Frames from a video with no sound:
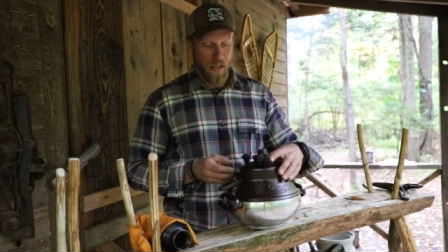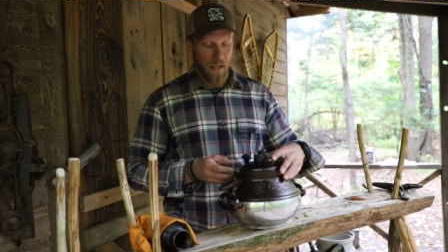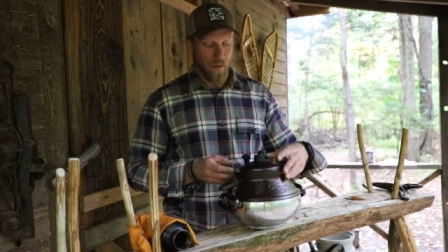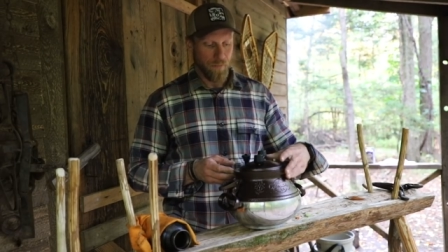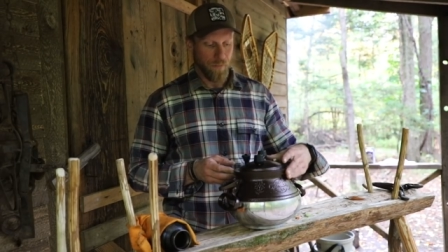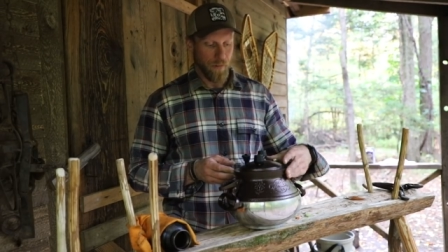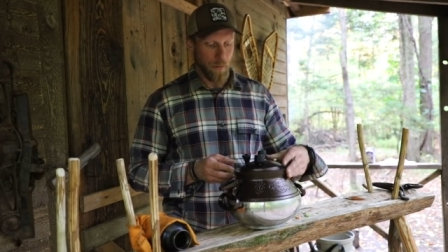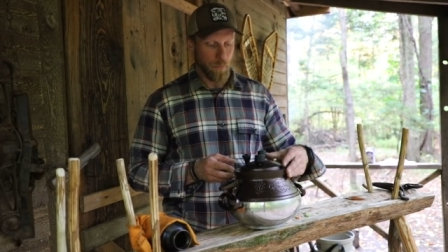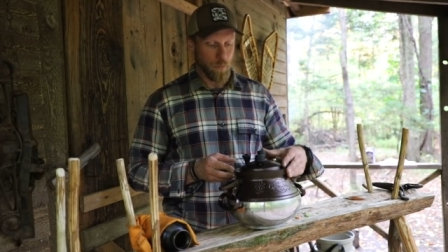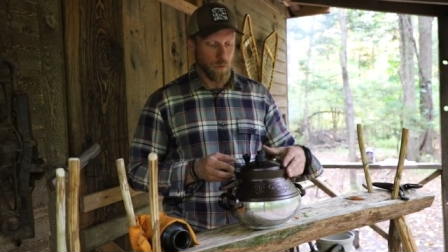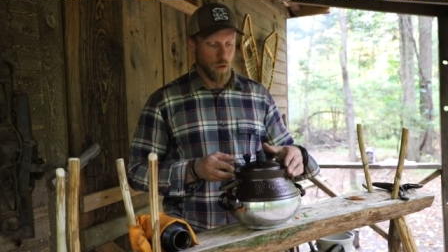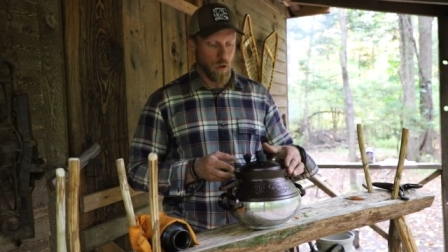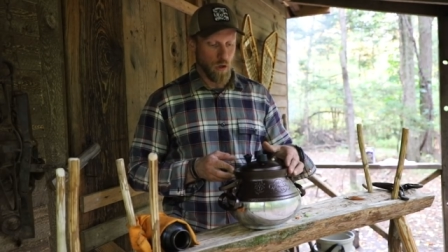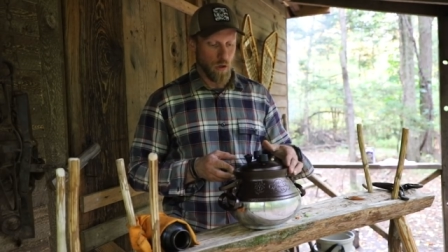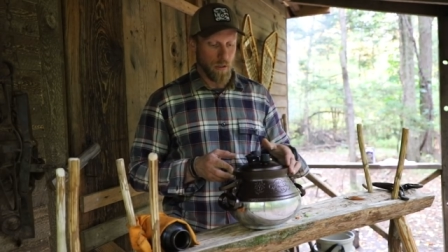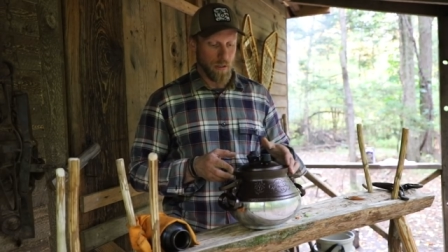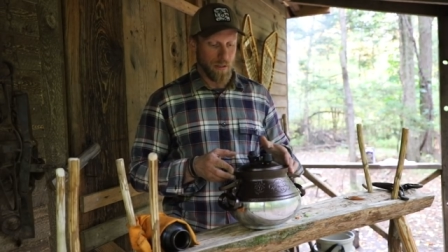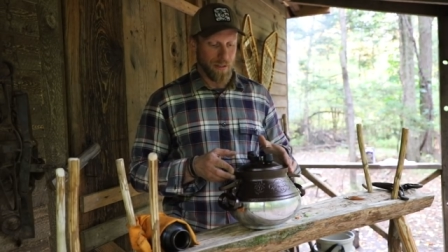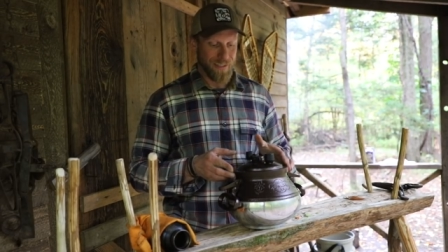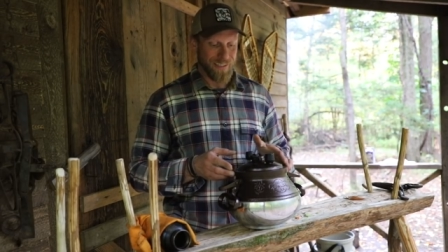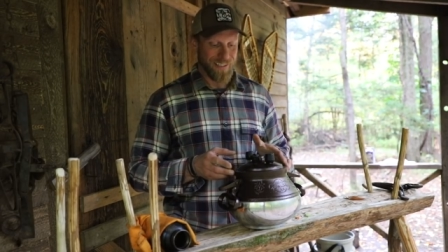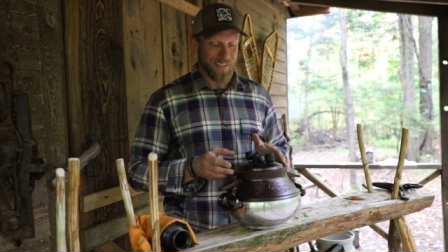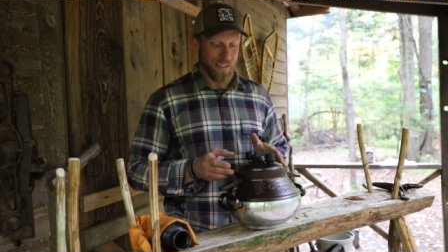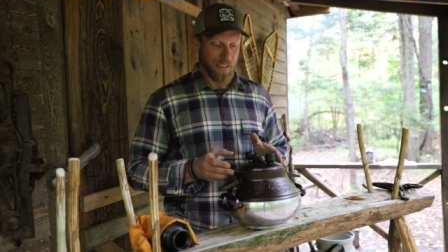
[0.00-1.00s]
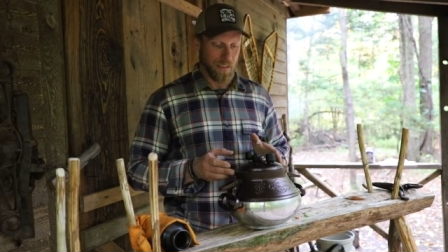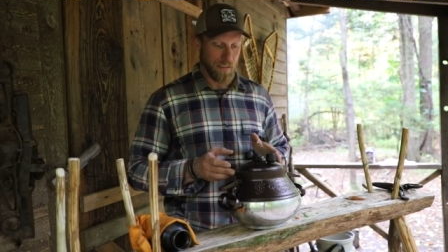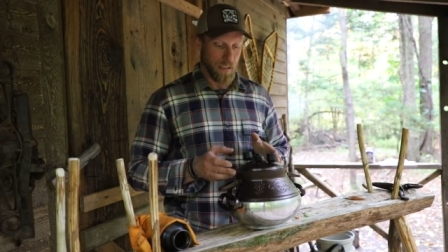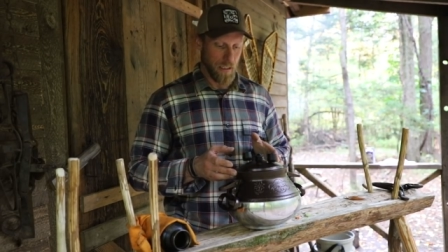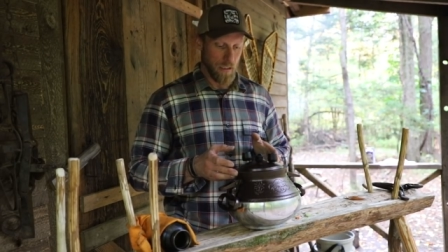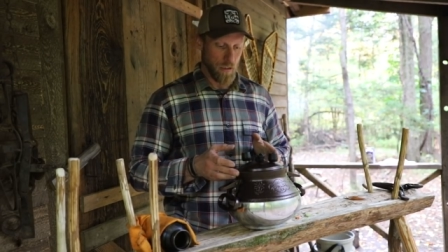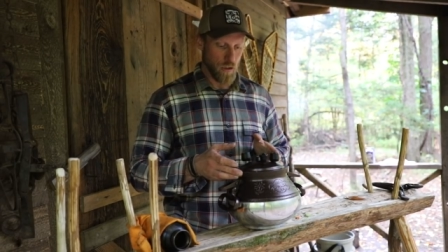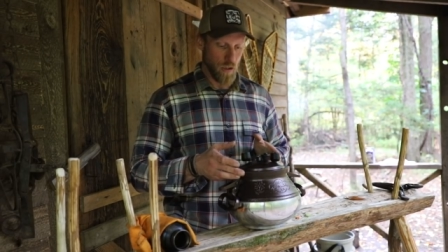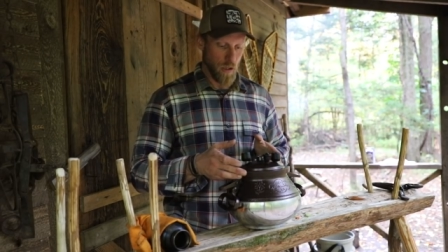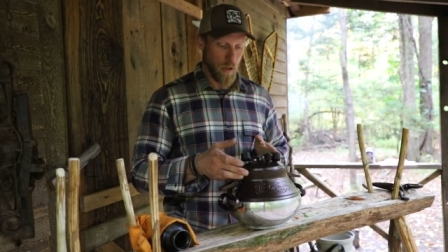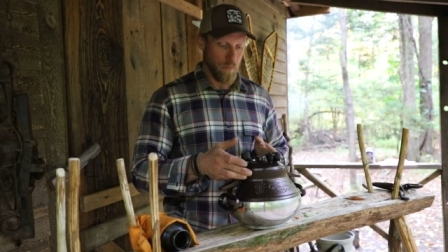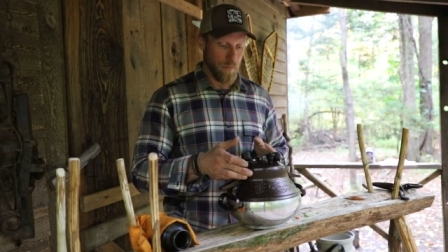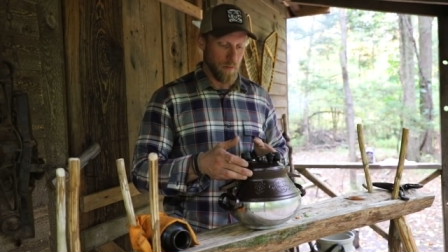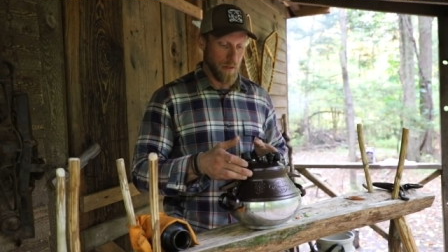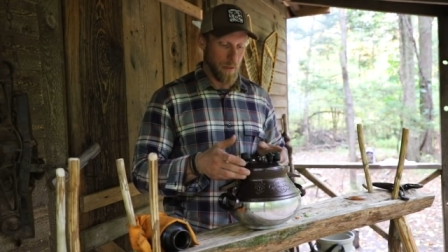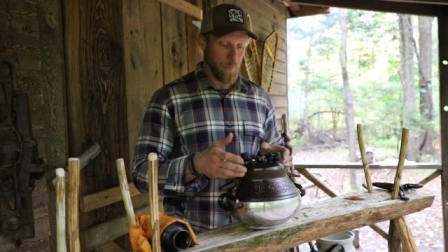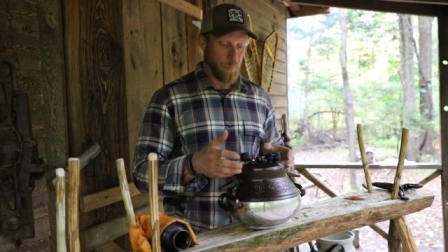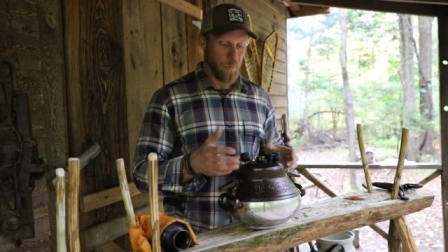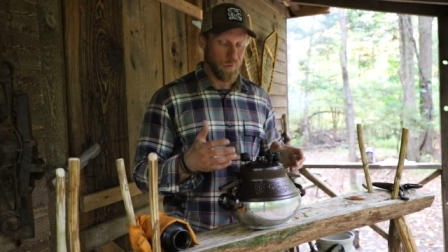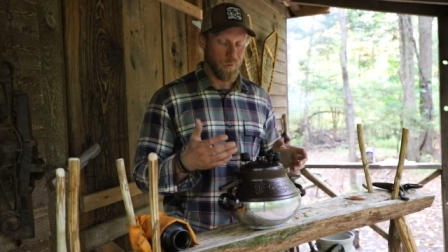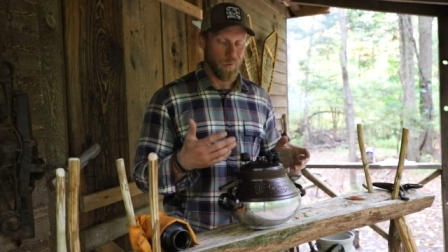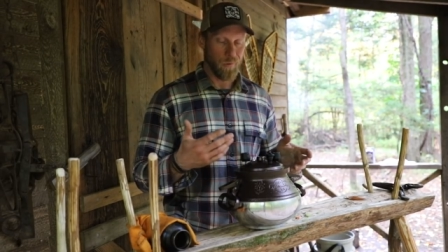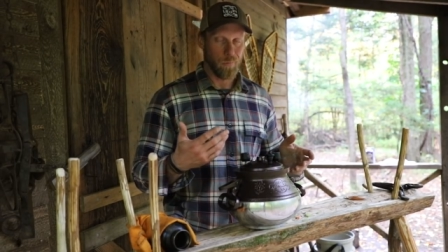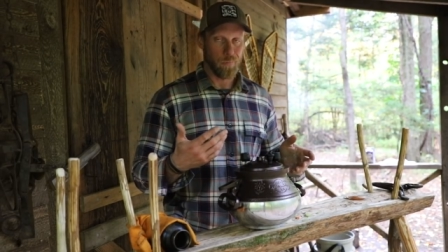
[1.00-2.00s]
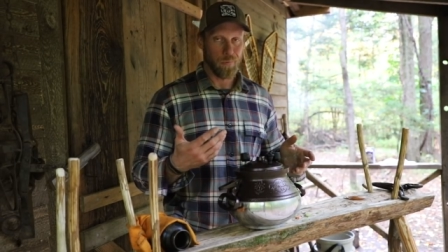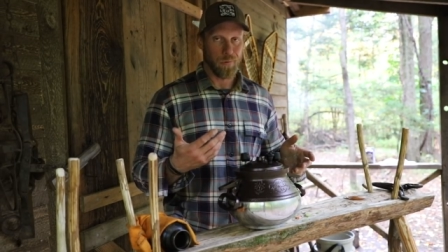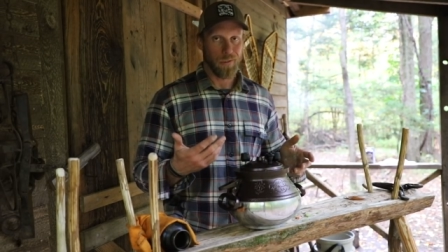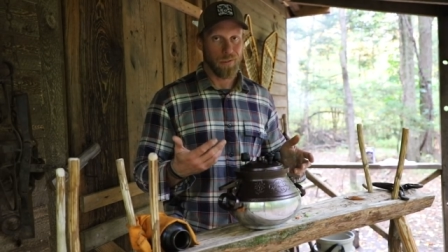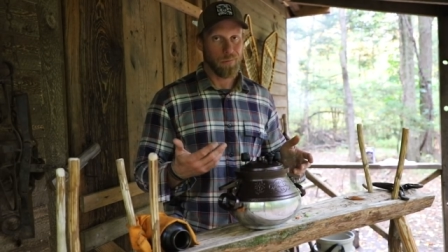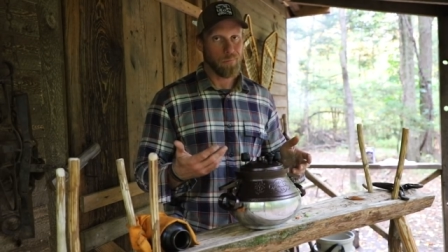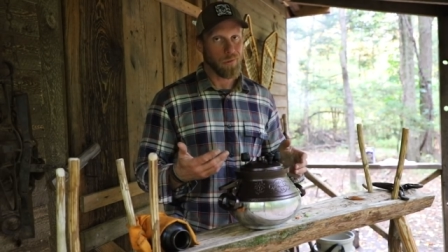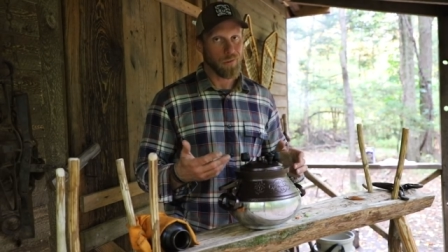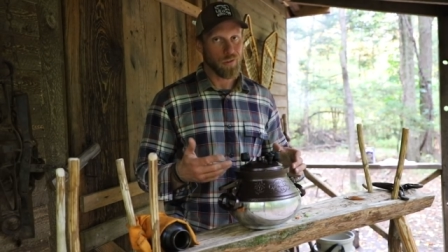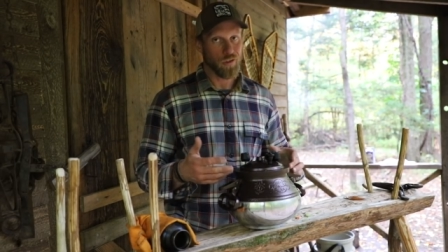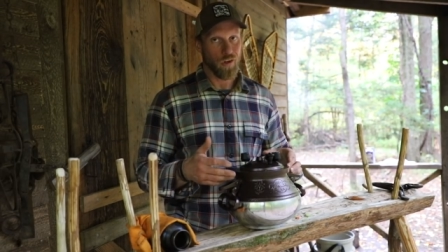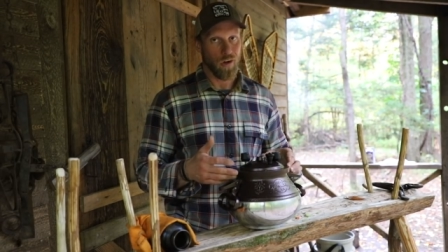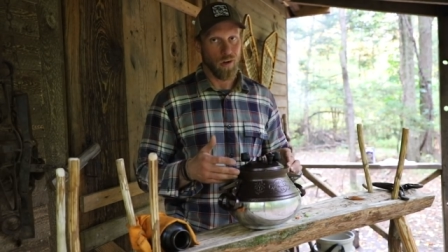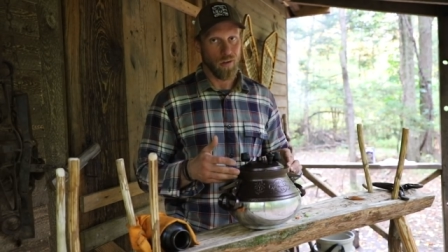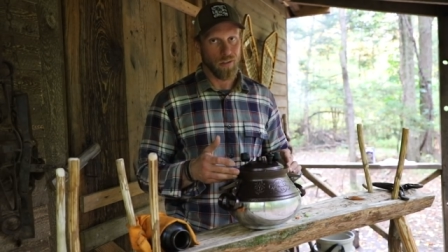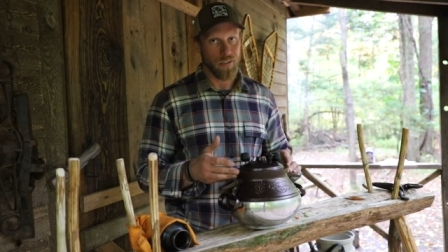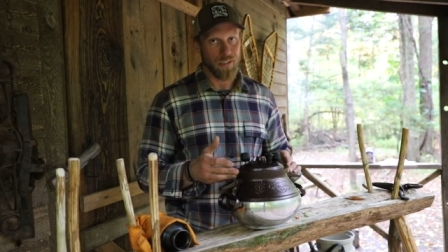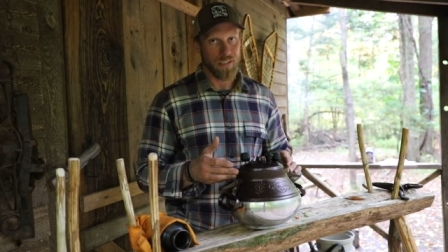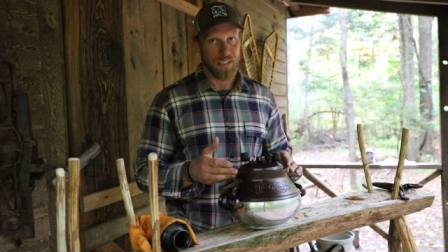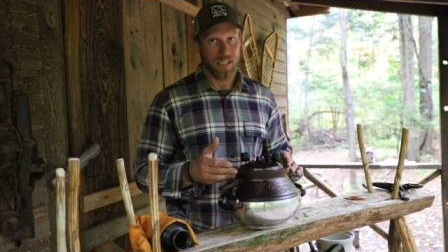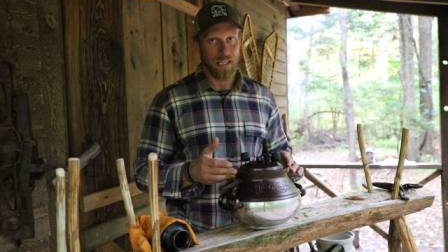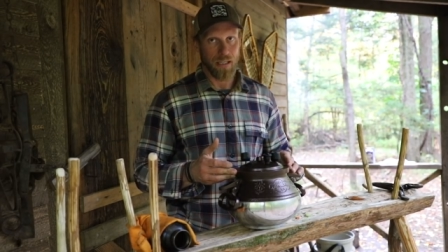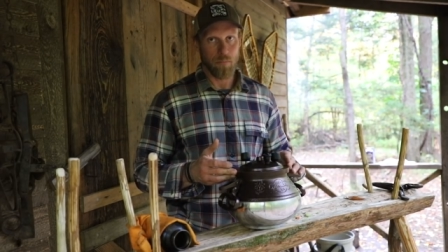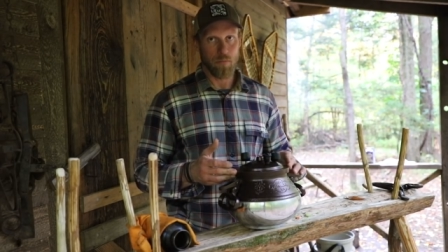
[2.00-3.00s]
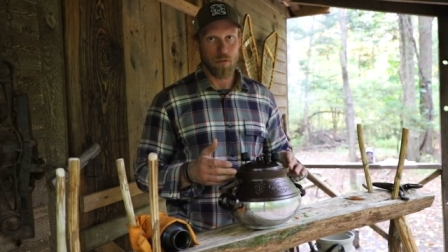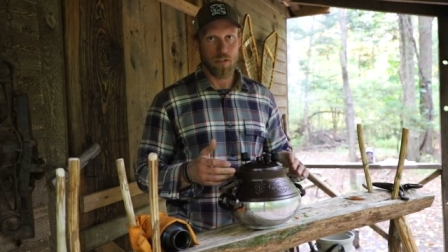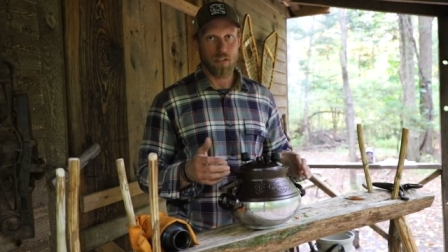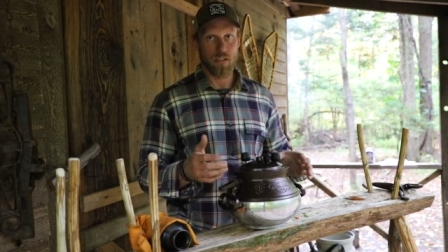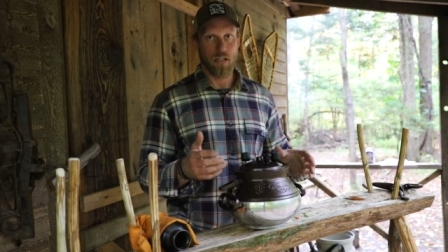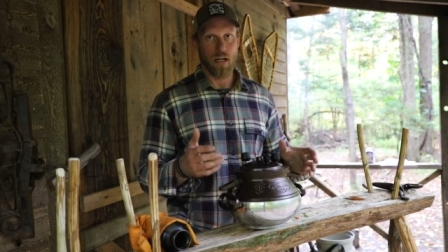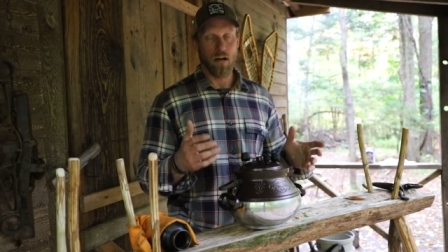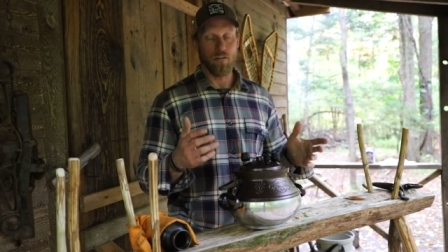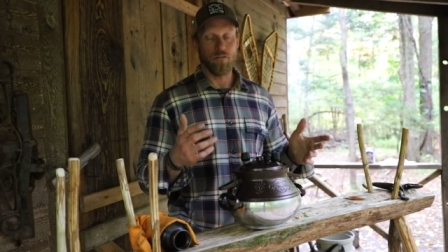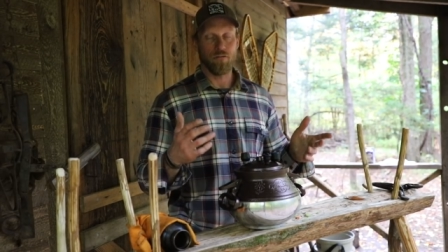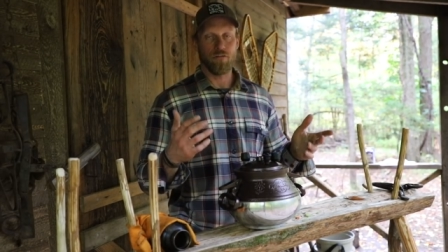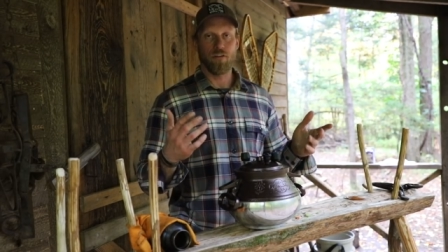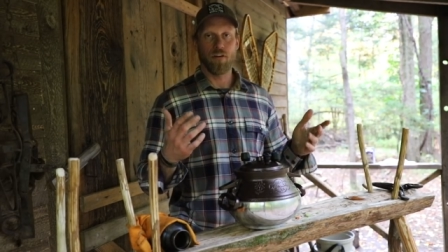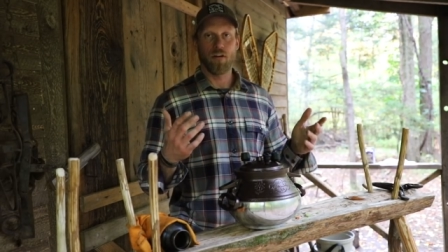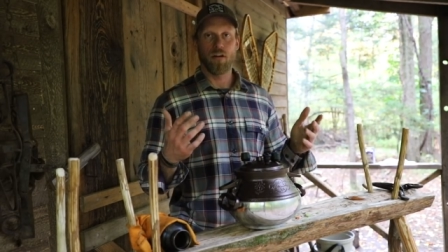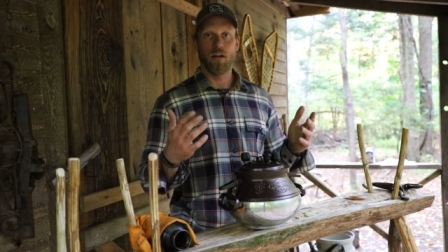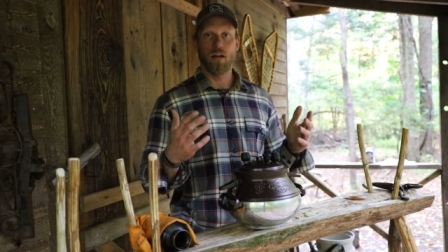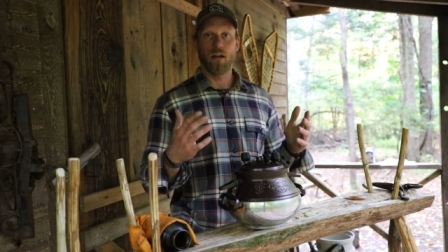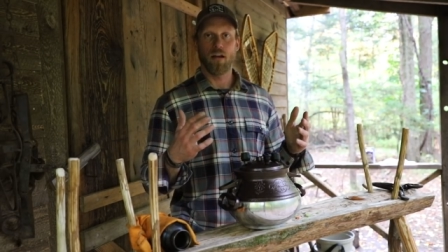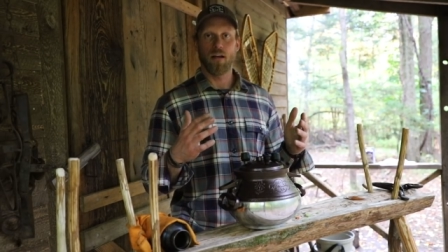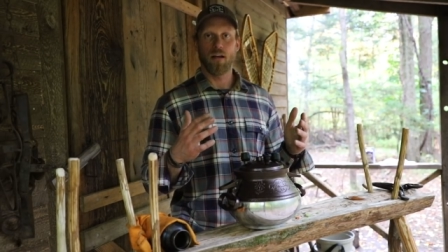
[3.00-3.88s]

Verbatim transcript: If I was cooking this in a Dutch oven, I would do pretty much all the same stuff